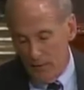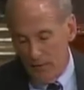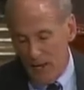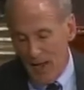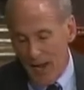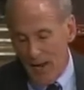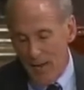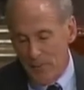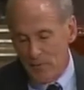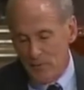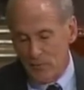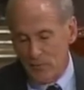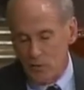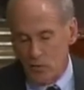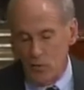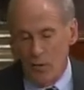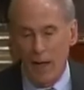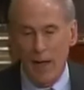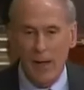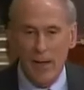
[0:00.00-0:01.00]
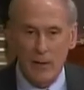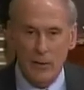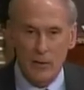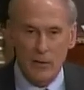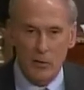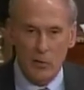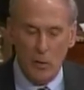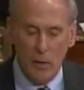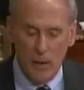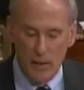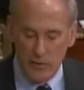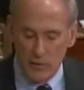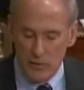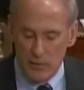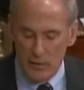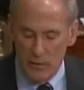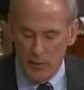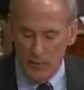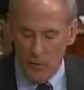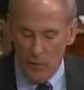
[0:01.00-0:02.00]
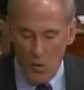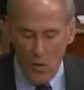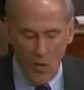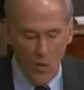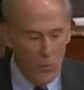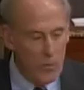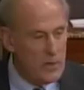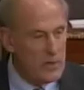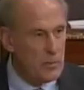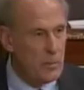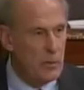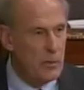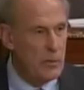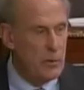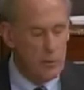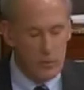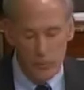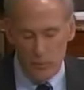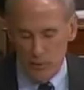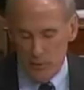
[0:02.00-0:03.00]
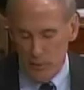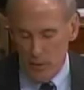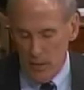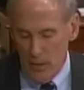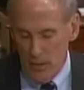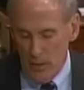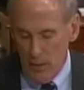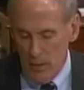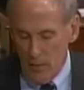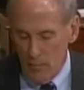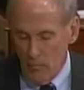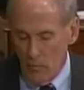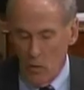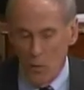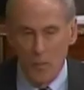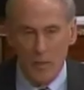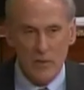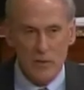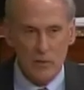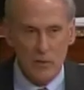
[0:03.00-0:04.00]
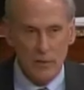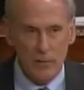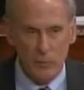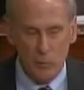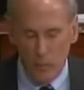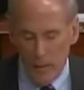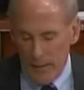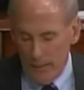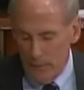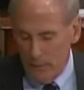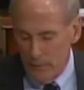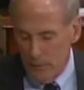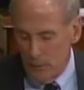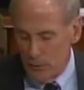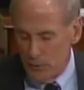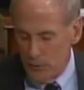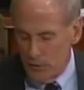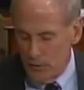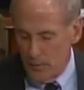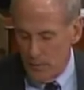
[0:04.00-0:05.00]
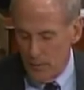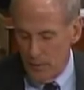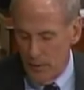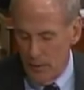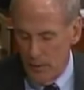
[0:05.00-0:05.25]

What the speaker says: times of trial and crisis have always produced moments of great leadership